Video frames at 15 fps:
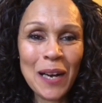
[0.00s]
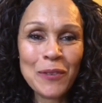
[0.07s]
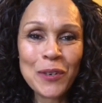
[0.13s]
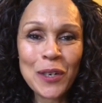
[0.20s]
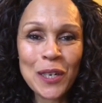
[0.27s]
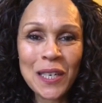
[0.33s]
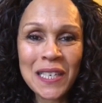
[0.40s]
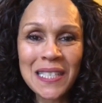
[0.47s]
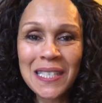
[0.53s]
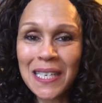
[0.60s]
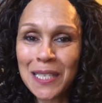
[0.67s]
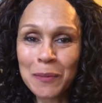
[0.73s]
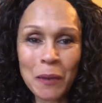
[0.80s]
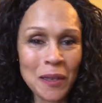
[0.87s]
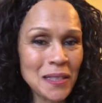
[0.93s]
for
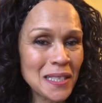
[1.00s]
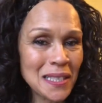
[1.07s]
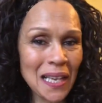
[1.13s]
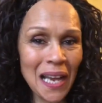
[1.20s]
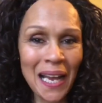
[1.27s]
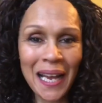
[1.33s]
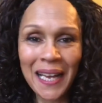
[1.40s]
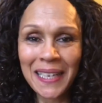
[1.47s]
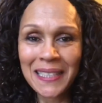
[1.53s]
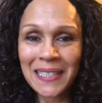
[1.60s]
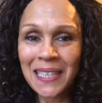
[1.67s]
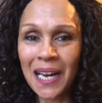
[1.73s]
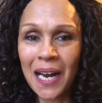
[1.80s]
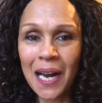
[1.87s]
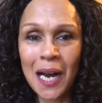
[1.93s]
six months
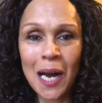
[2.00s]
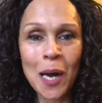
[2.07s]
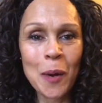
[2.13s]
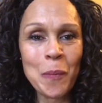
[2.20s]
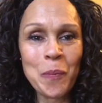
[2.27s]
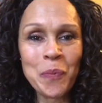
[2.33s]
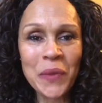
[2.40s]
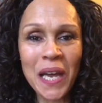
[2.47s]
and um,